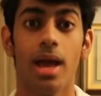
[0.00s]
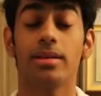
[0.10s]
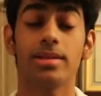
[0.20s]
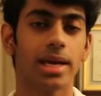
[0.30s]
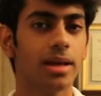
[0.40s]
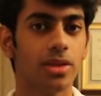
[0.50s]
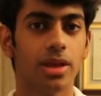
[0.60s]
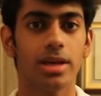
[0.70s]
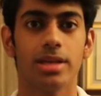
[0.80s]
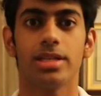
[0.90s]
And the second
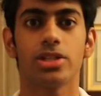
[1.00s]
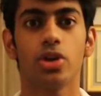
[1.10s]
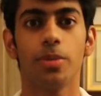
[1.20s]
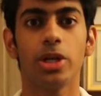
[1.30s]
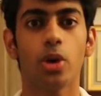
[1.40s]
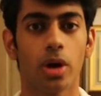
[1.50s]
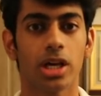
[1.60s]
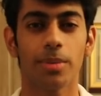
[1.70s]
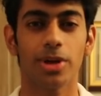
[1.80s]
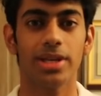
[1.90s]
thing is it's going to be
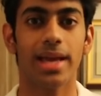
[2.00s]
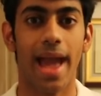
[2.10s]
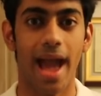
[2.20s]
talking about the